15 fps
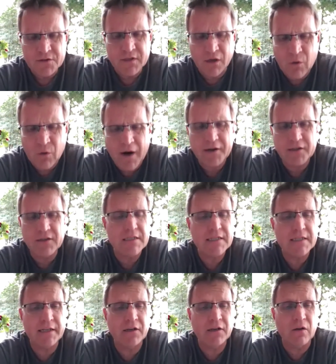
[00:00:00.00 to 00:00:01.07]
just acquired the
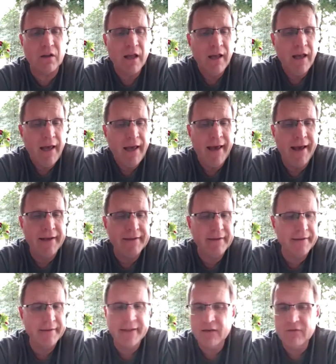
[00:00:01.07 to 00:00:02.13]
skill and
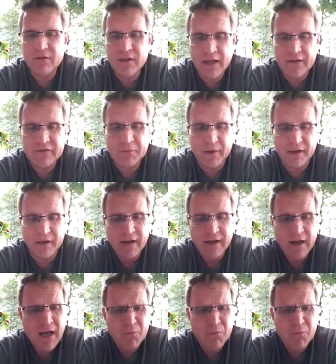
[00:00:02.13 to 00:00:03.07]
it never left me.